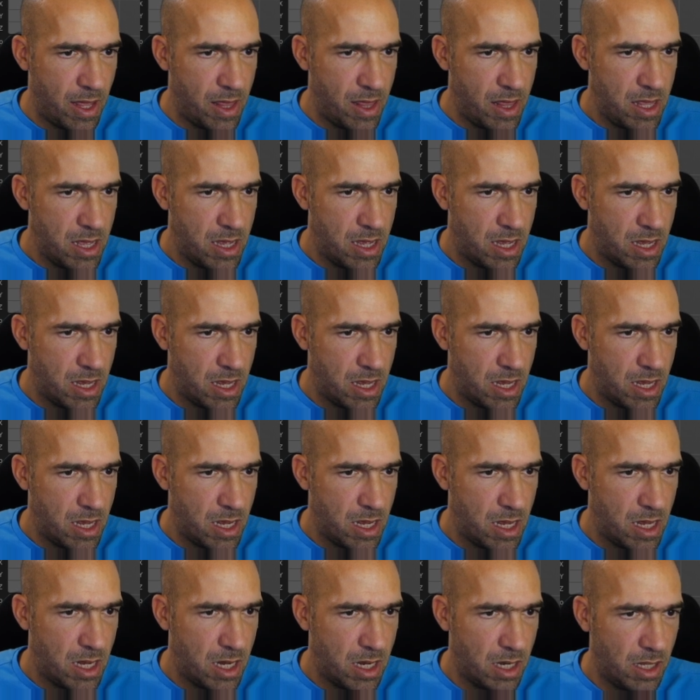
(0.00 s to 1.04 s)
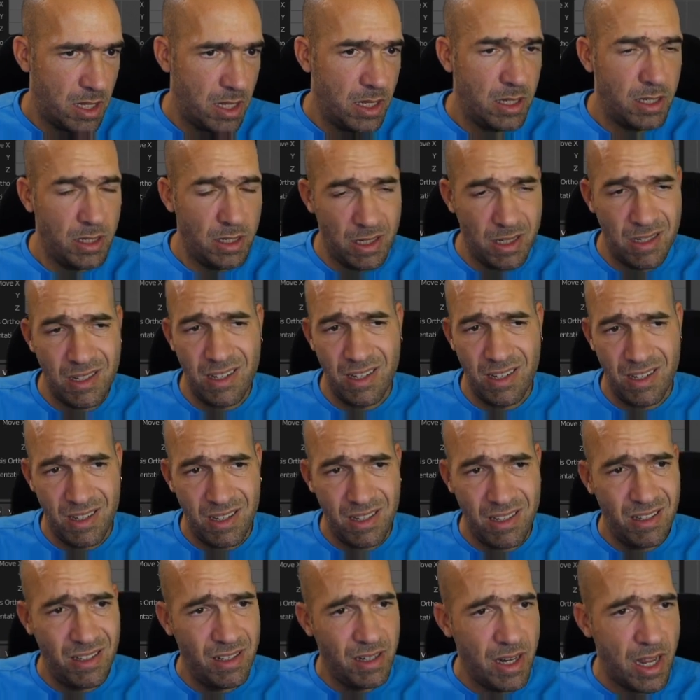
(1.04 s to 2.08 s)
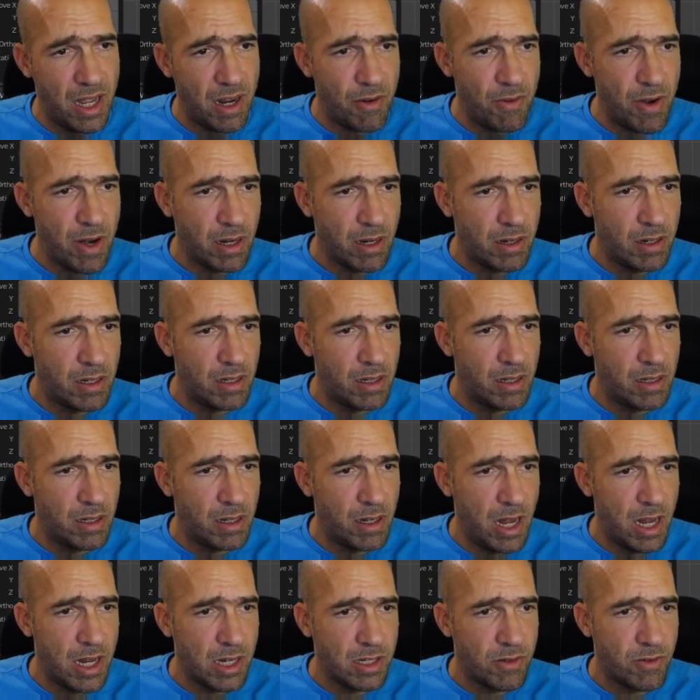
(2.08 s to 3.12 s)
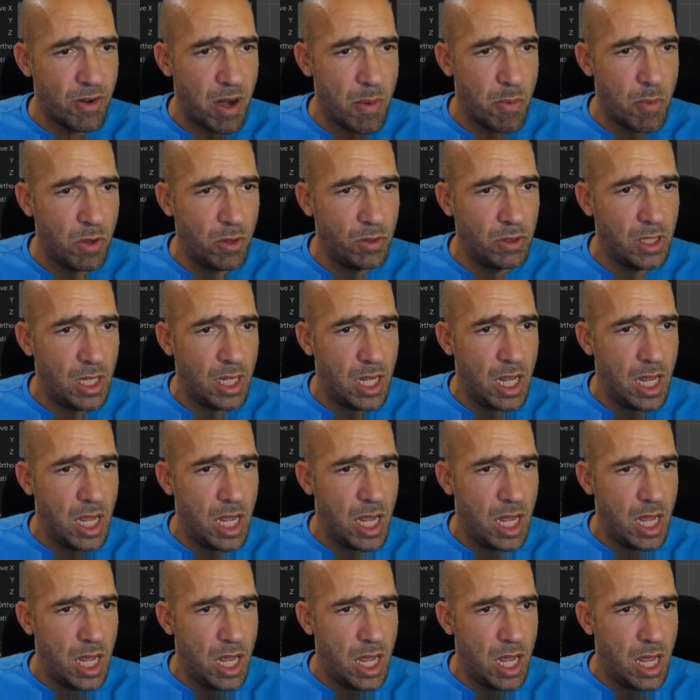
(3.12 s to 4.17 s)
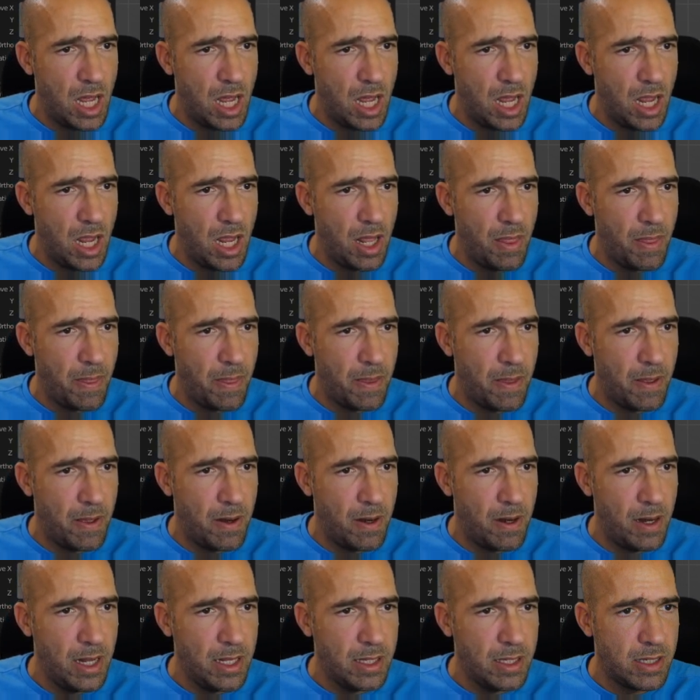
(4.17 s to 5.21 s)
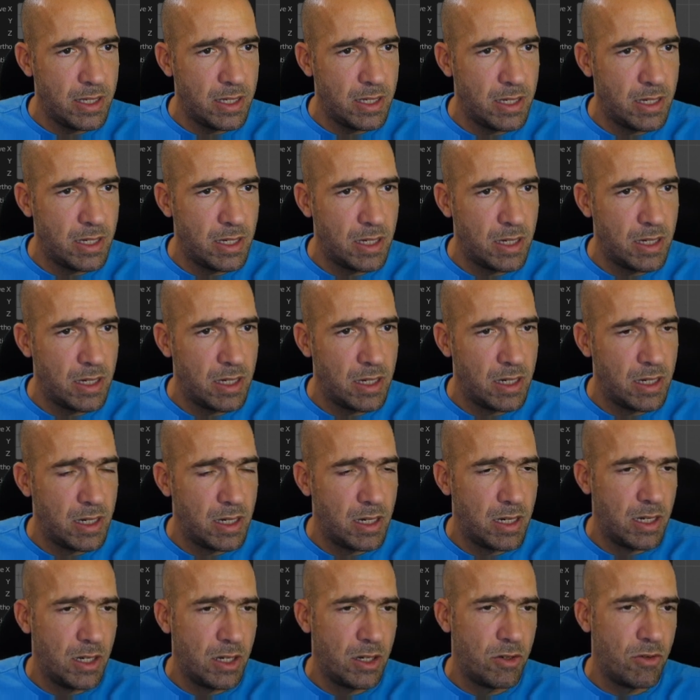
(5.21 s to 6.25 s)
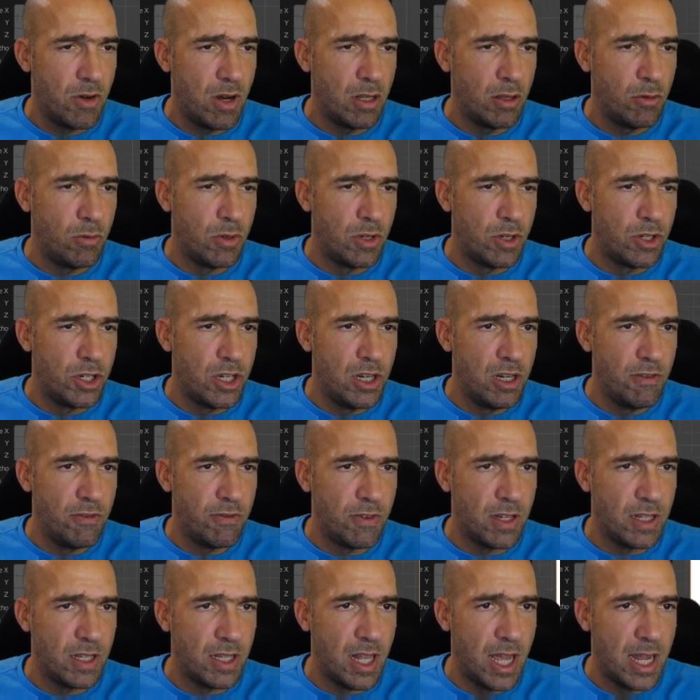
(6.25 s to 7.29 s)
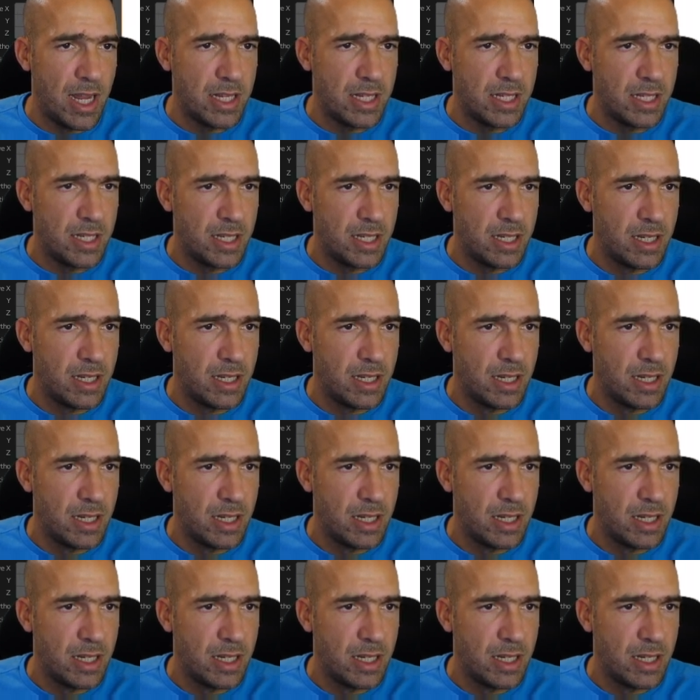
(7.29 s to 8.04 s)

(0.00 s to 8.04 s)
then this is the X-ray mode. And let's try to achieve a nice